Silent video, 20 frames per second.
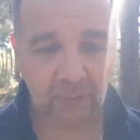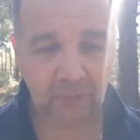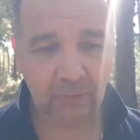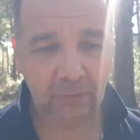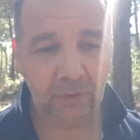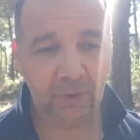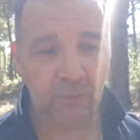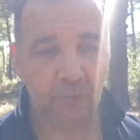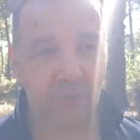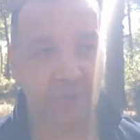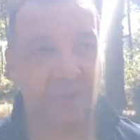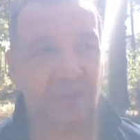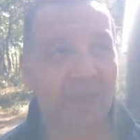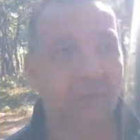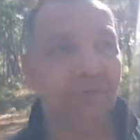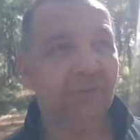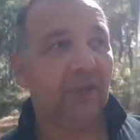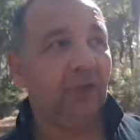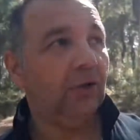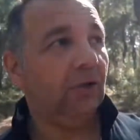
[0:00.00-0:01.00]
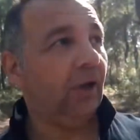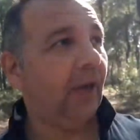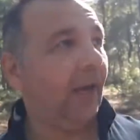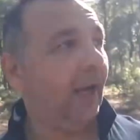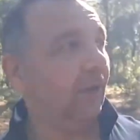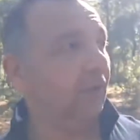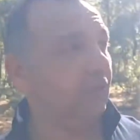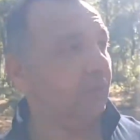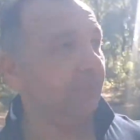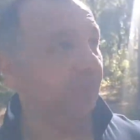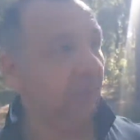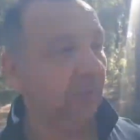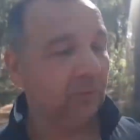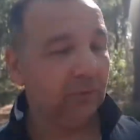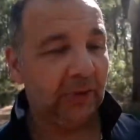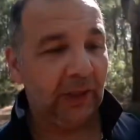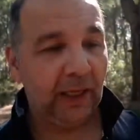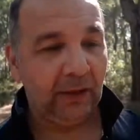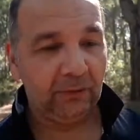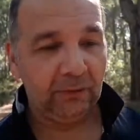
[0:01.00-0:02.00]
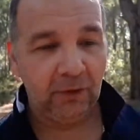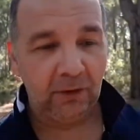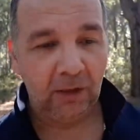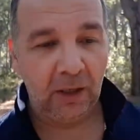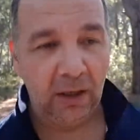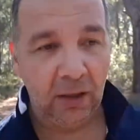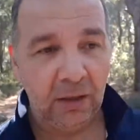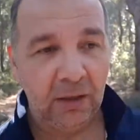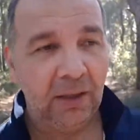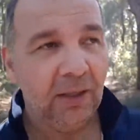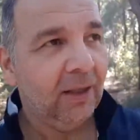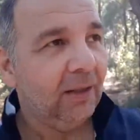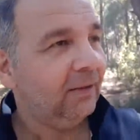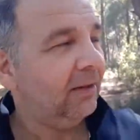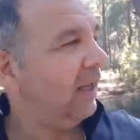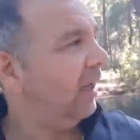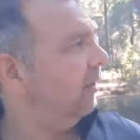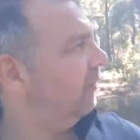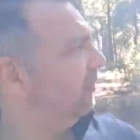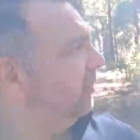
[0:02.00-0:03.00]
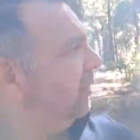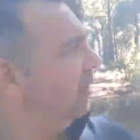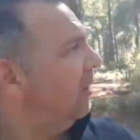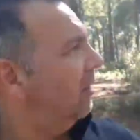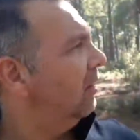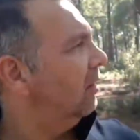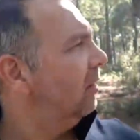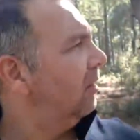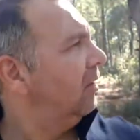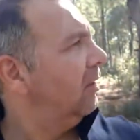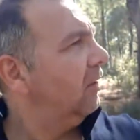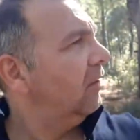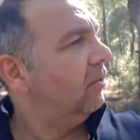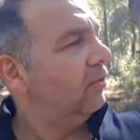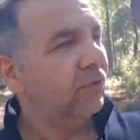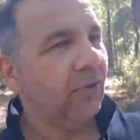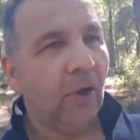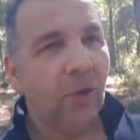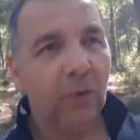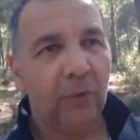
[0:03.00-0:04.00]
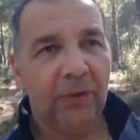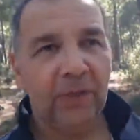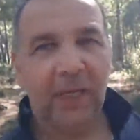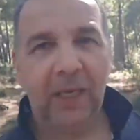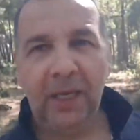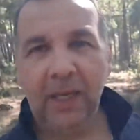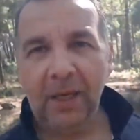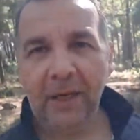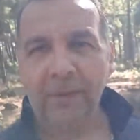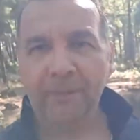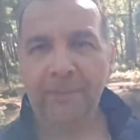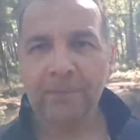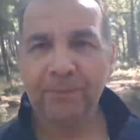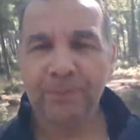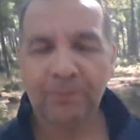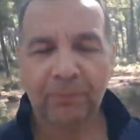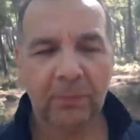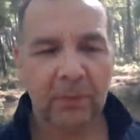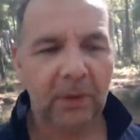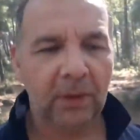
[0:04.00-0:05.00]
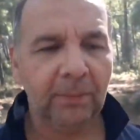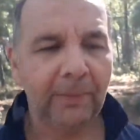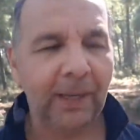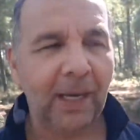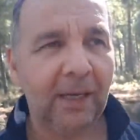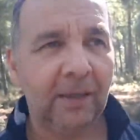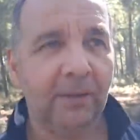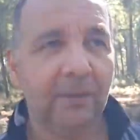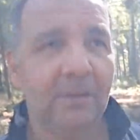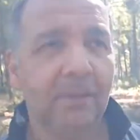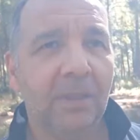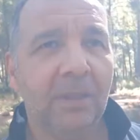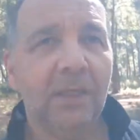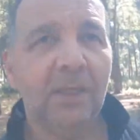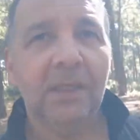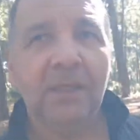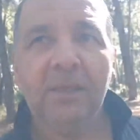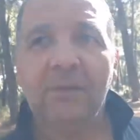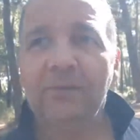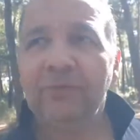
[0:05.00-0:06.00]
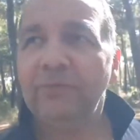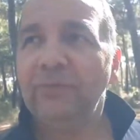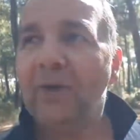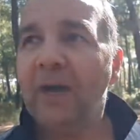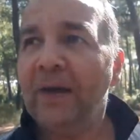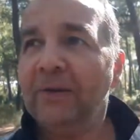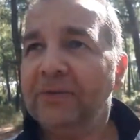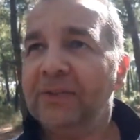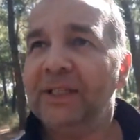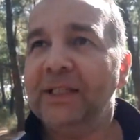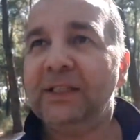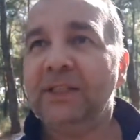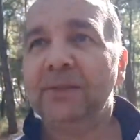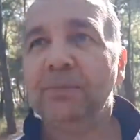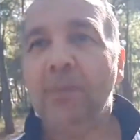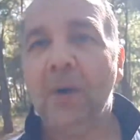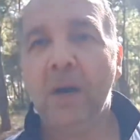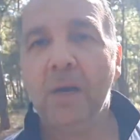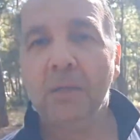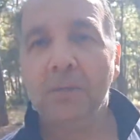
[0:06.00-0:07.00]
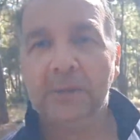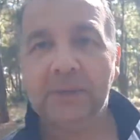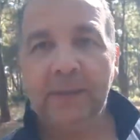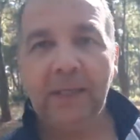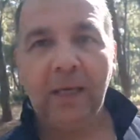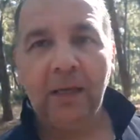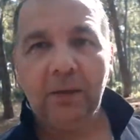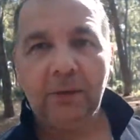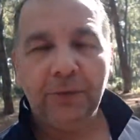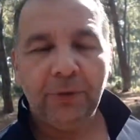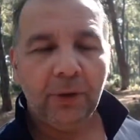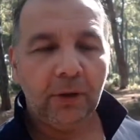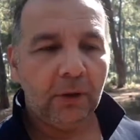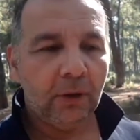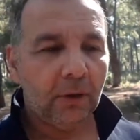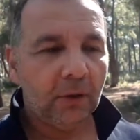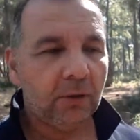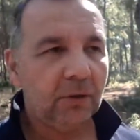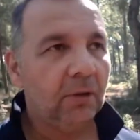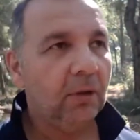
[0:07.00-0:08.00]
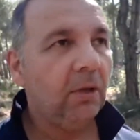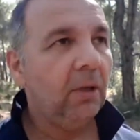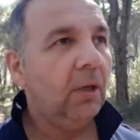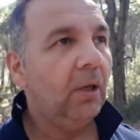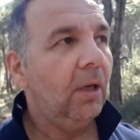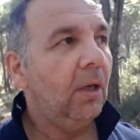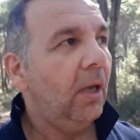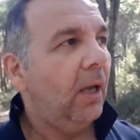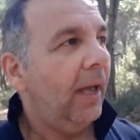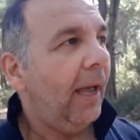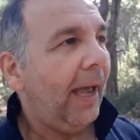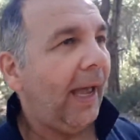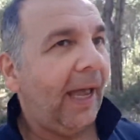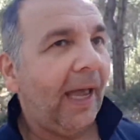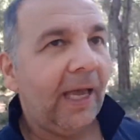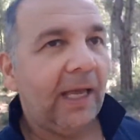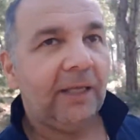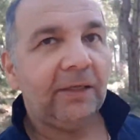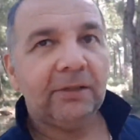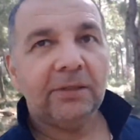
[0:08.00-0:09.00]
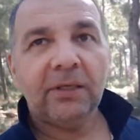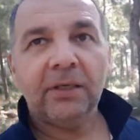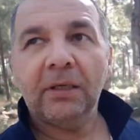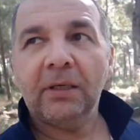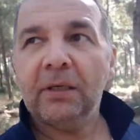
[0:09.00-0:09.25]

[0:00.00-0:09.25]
you know, we're just having a new house built down the lot, down the road here, about five, six miles down. And